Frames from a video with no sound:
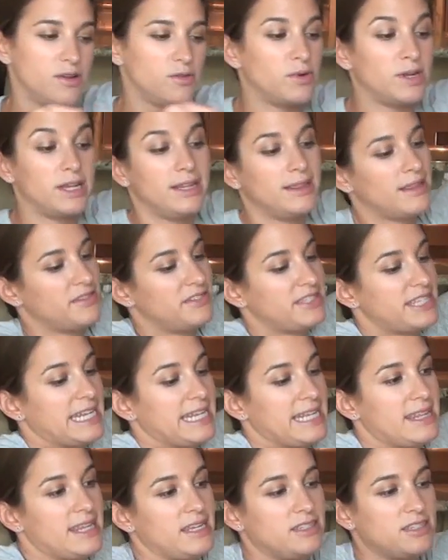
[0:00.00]
Winnie loves
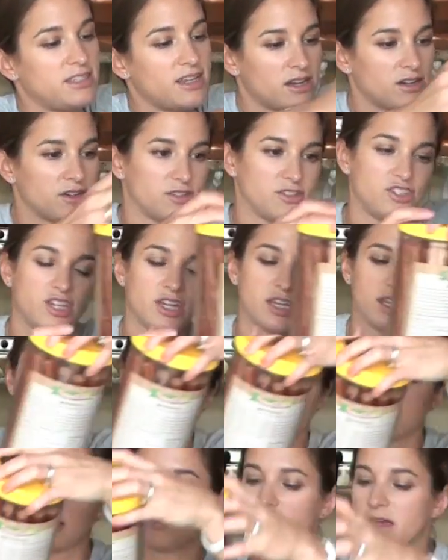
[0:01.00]
anything duck or chicken
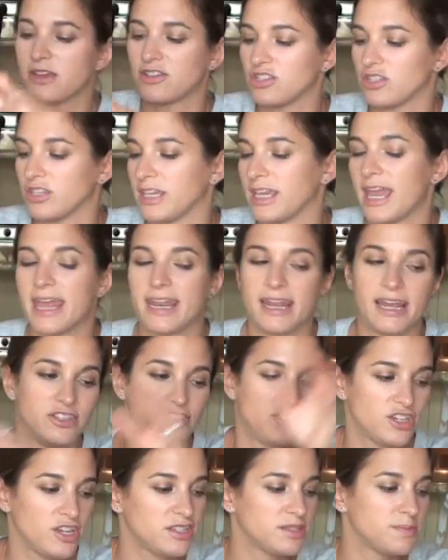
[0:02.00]
especially. And I
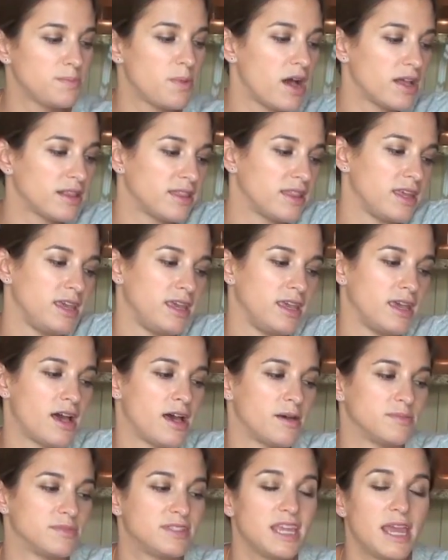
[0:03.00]
just bought the
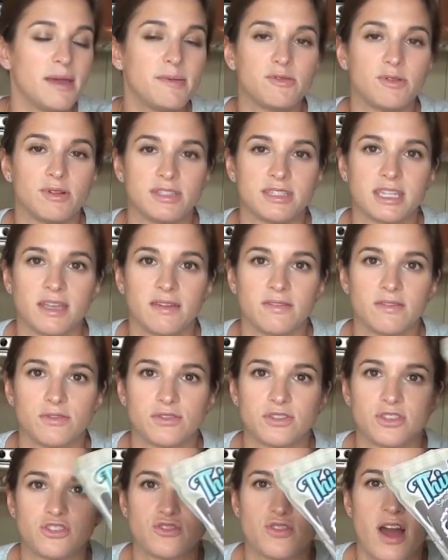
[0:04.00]
salmon ones to give
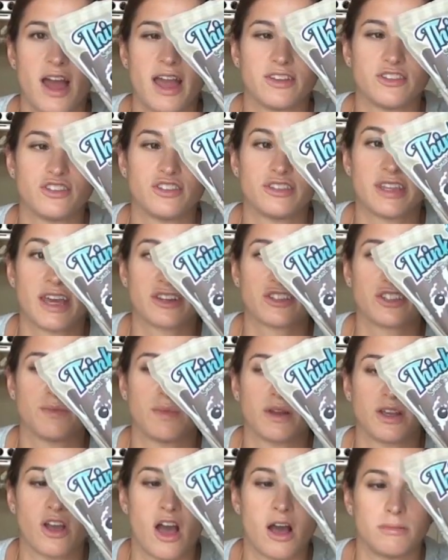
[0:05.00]
those a try, and she's actually
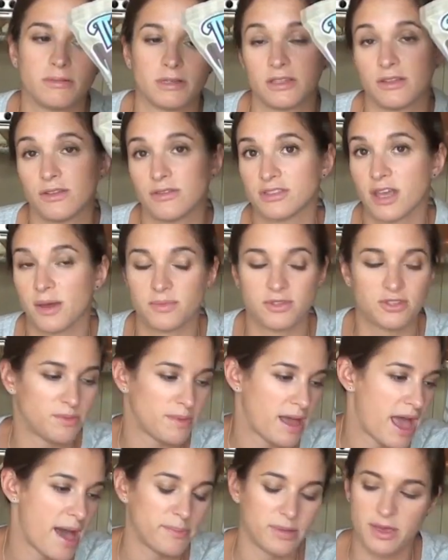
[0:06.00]
been gobbling those up, so
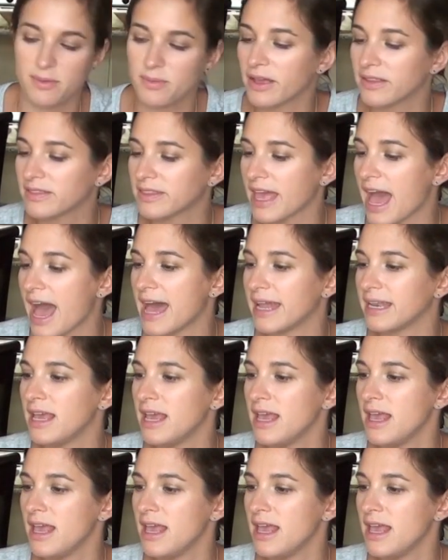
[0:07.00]
I'm happy about that.